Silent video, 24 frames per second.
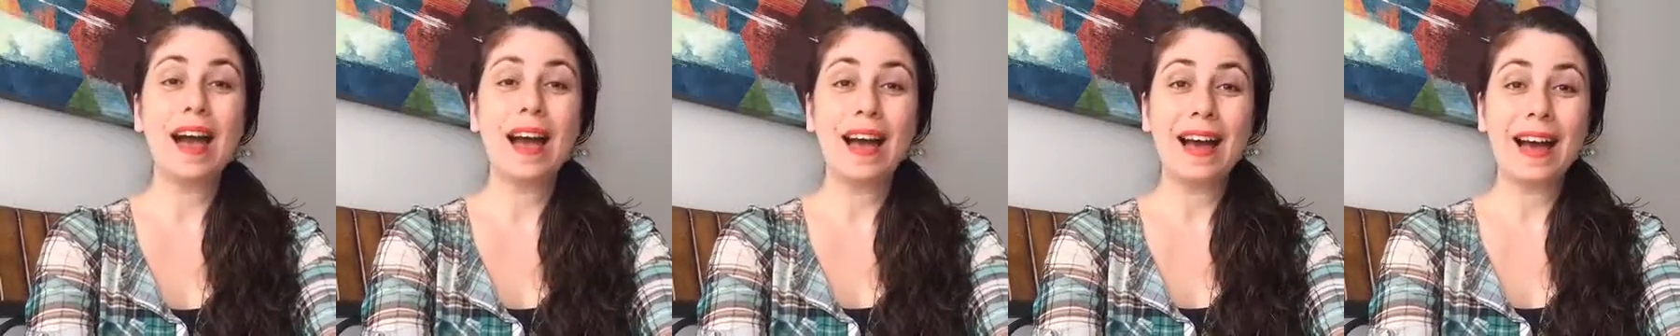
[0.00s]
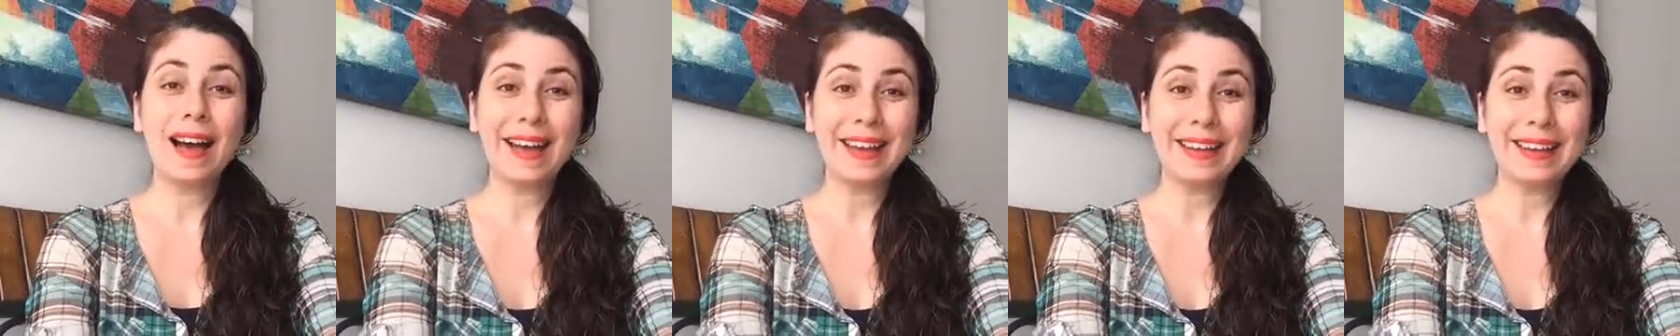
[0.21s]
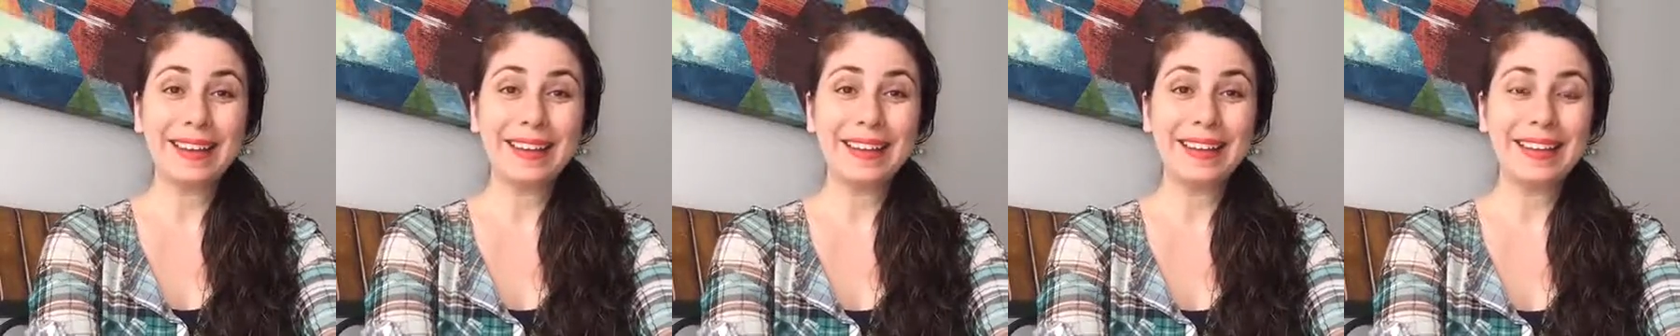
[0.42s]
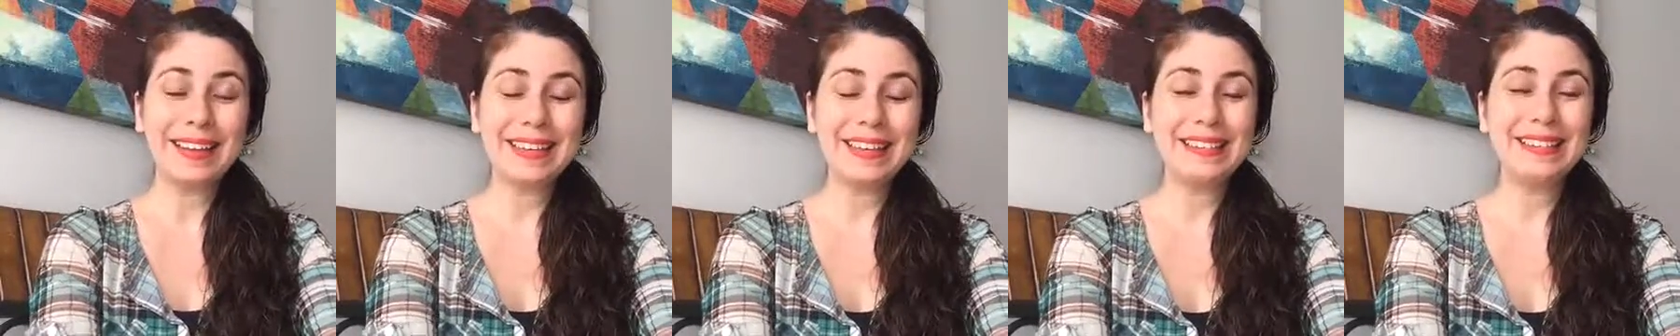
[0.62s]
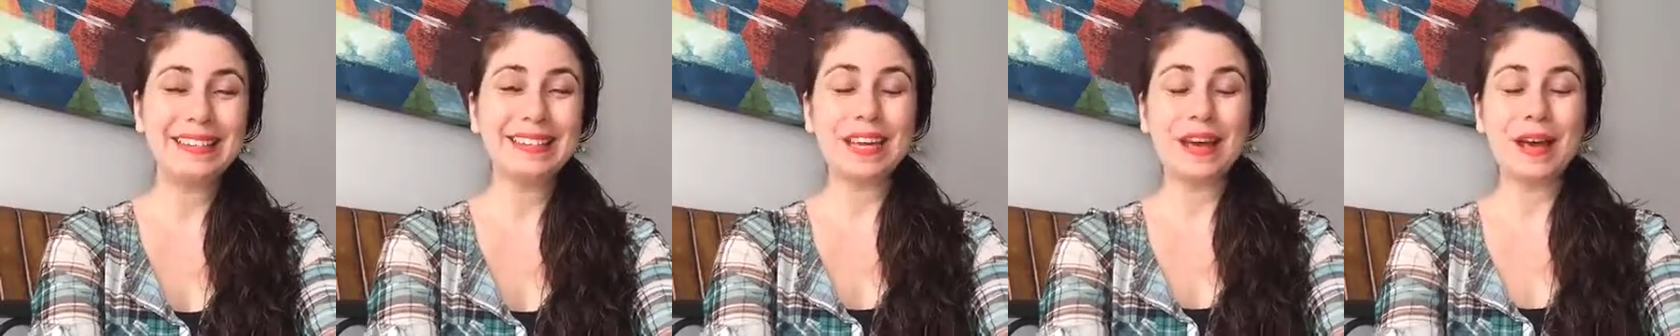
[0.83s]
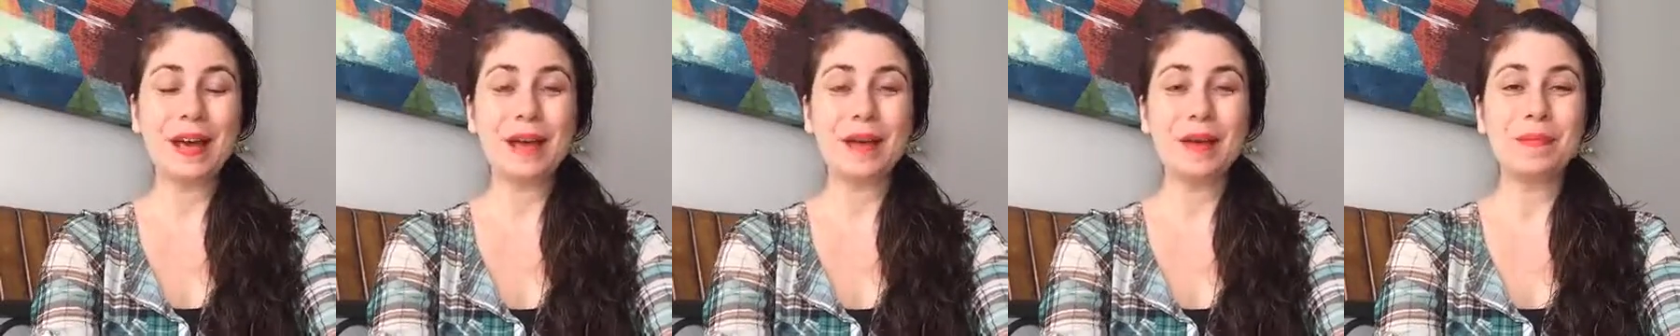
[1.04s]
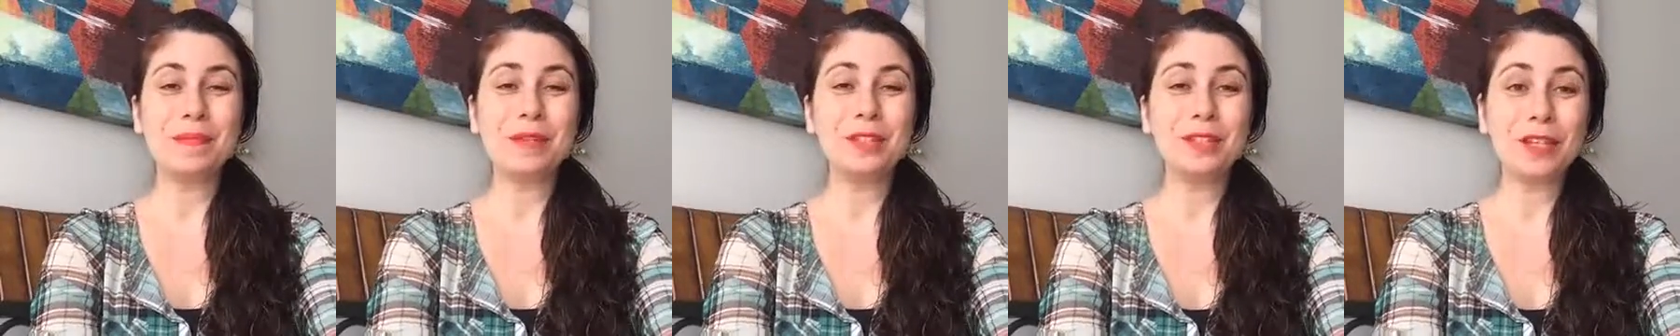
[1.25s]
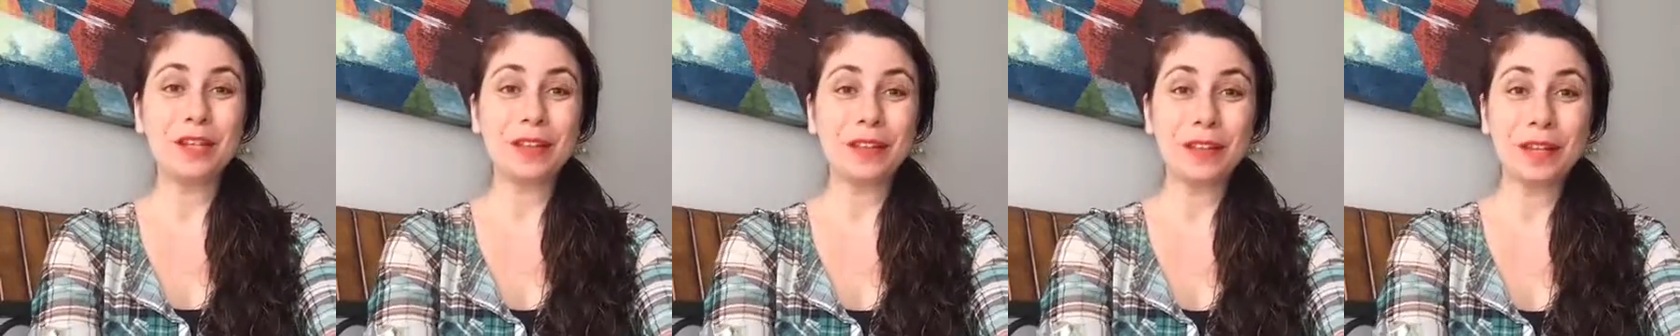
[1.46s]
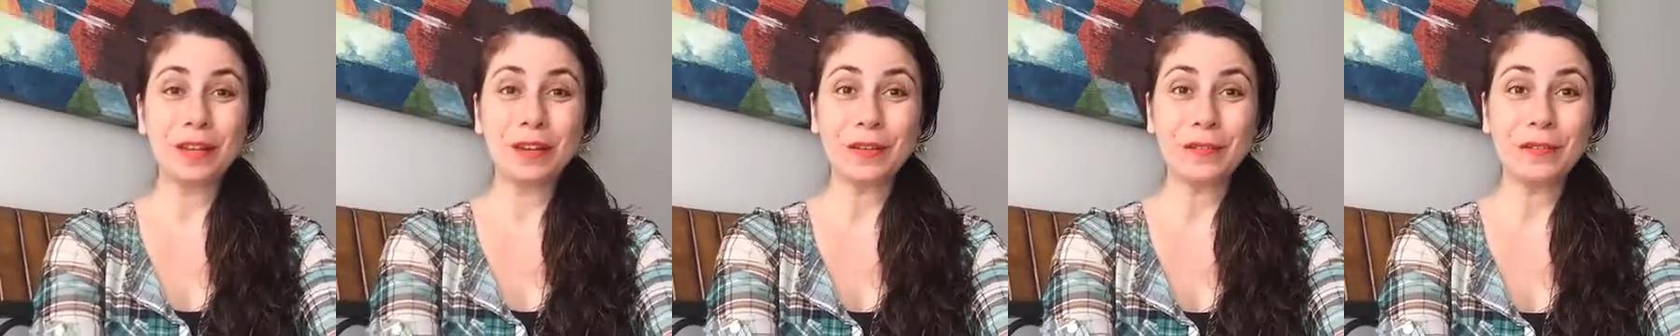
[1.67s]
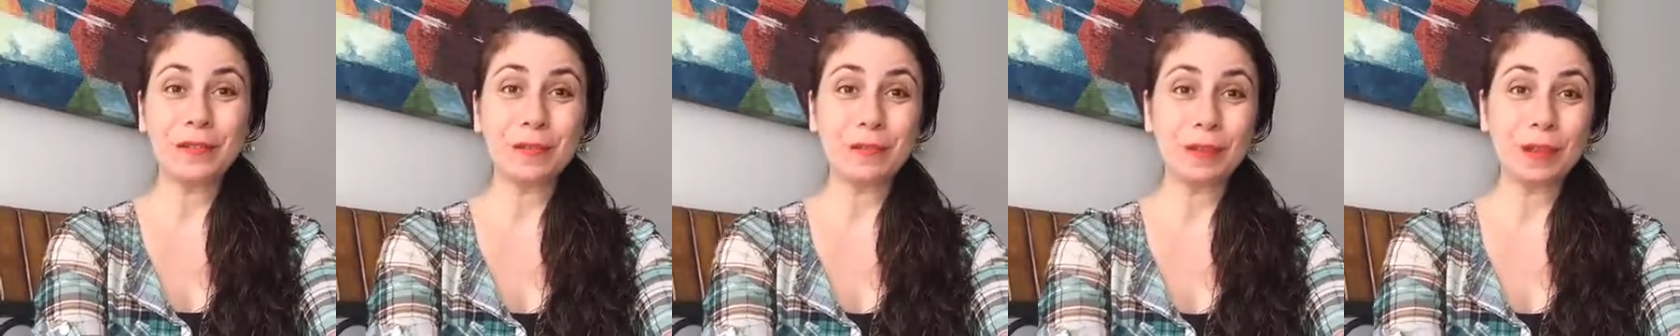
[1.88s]
Hi guys, Michelle here
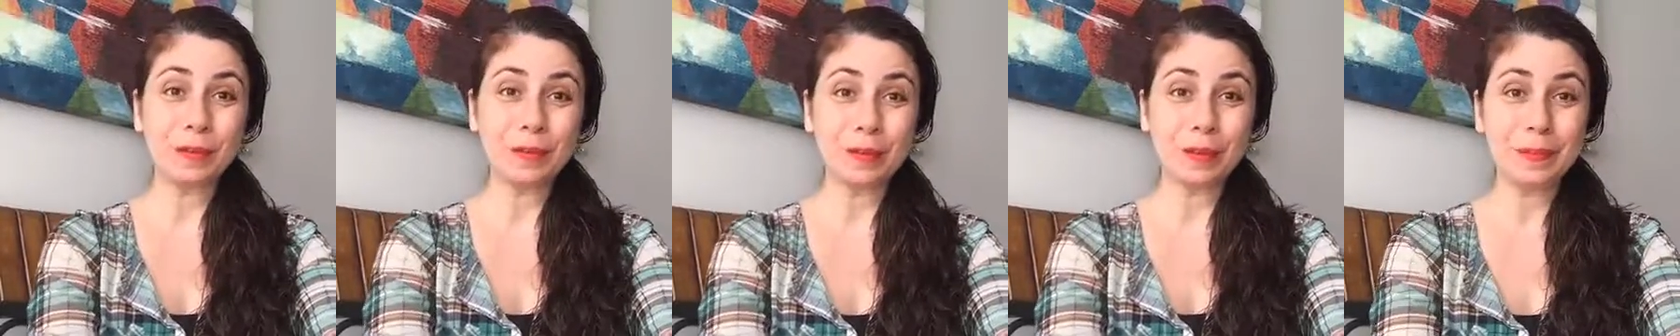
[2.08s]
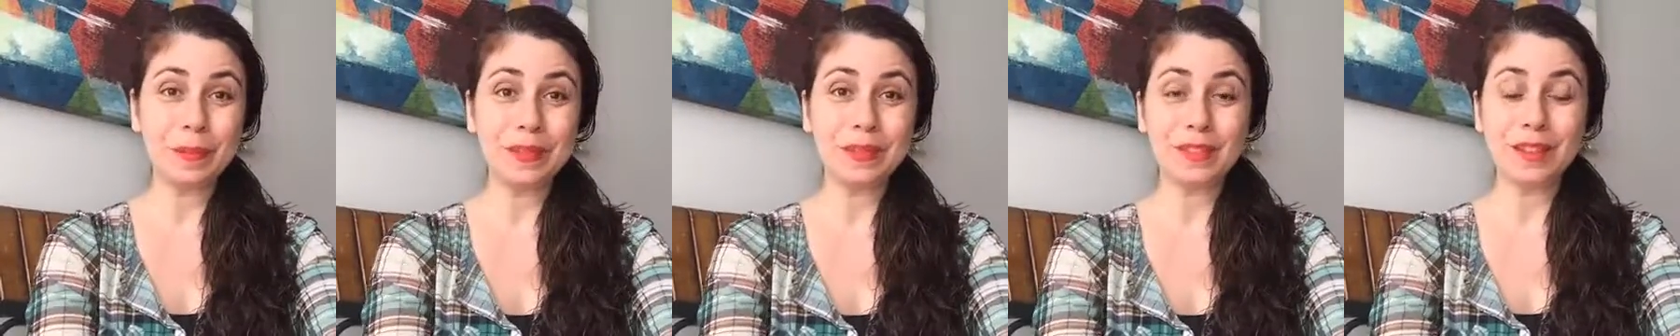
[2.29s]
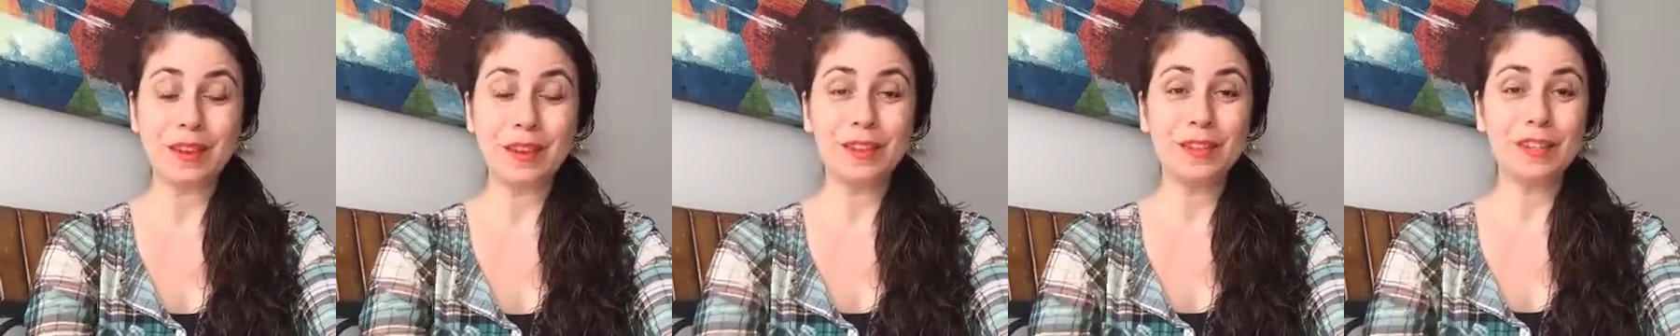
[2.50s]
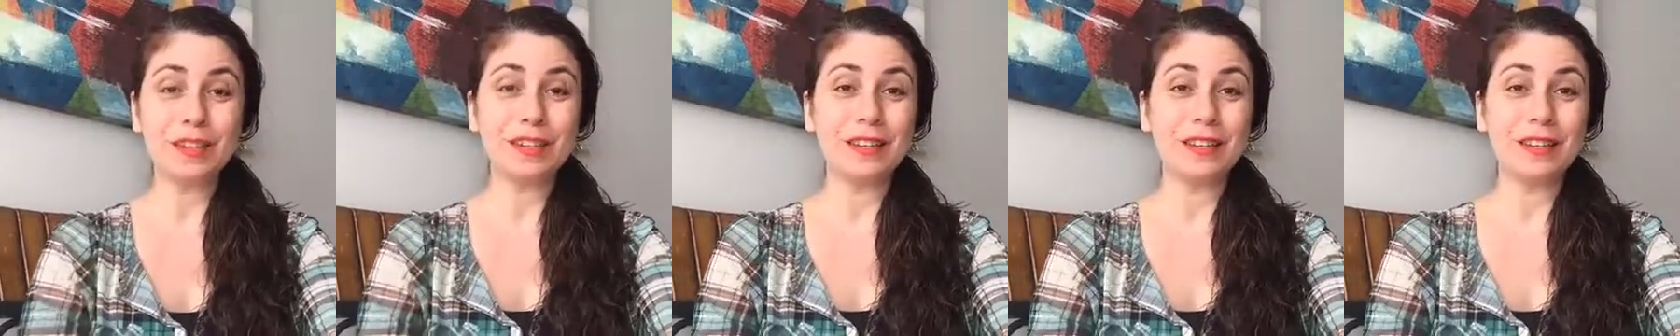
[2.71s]
from Lumina Massage,